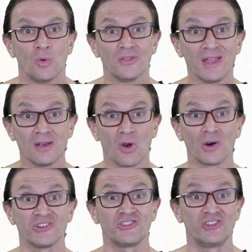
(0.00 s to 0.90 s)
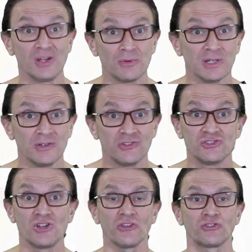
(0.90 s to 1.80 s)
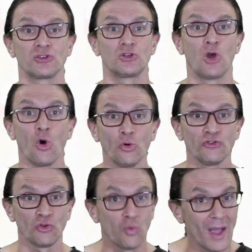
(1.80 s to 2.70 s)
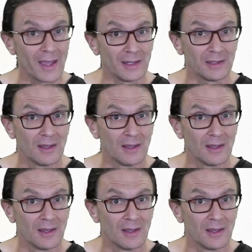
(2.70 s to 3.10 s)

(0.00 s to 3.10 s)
Well, then our series just goes away.